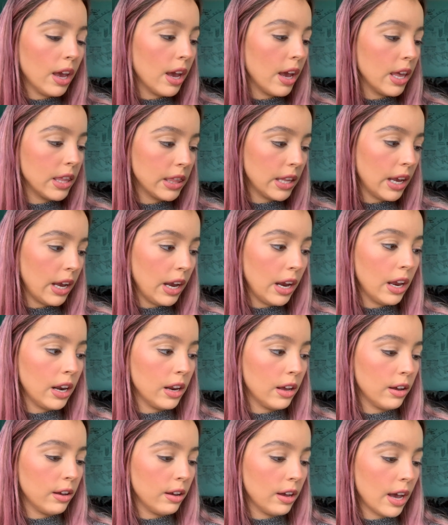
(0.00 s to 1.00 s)
And
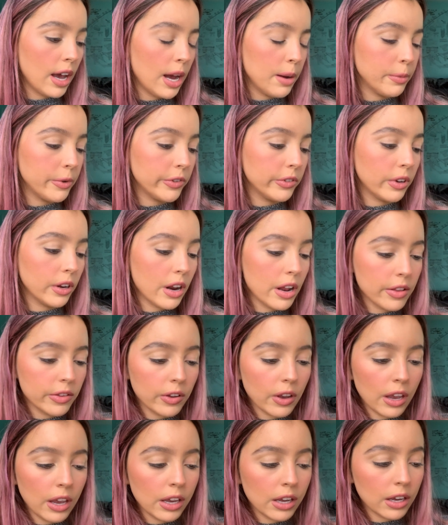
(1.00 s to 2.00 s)
then I'm just gonna
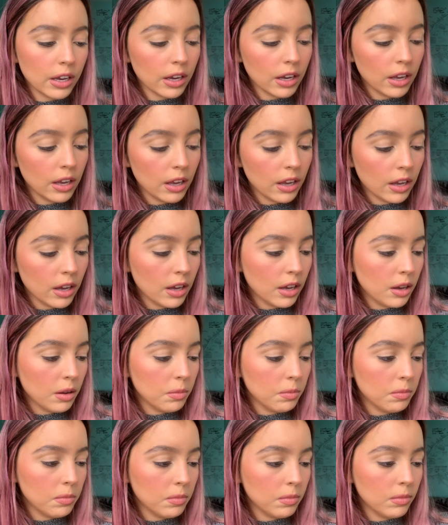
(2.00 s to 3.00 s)
take
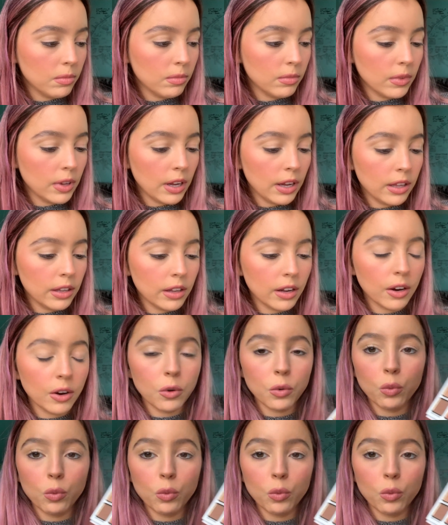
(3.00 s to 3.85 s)
either